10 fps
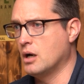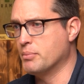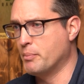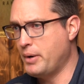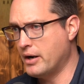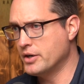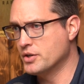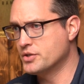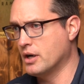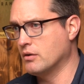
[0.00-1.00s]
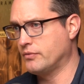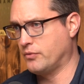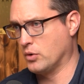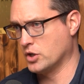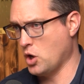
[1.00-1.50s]
prepare yourself
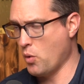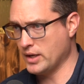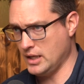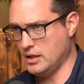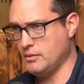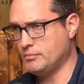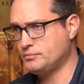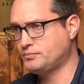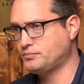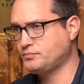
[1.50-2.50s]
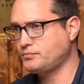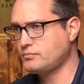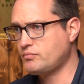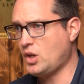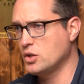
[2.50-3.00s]
for going in
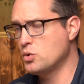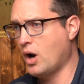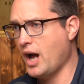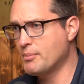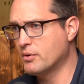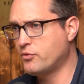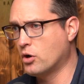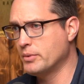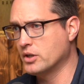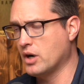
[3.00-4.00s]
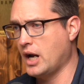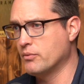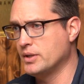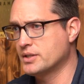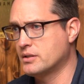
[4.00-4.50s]
to a high performing or high
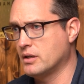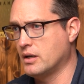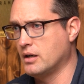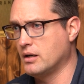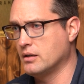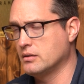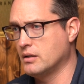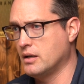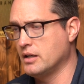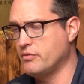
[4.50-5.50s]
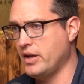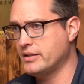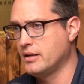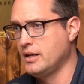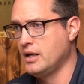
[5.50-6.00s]
risk
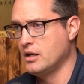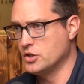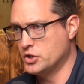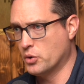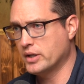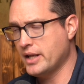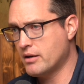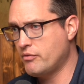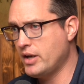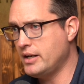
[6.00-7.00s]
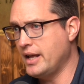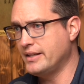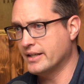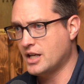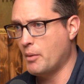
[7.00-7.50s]
event, during that event,
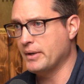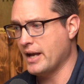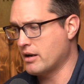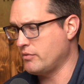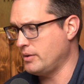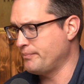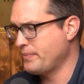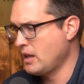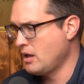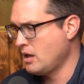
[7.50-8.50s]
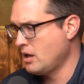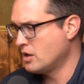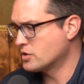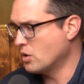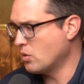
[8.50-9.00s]
and then coming out of it.
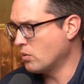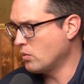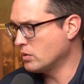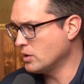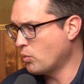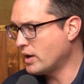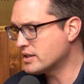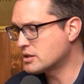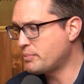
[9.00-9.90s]
So, what's the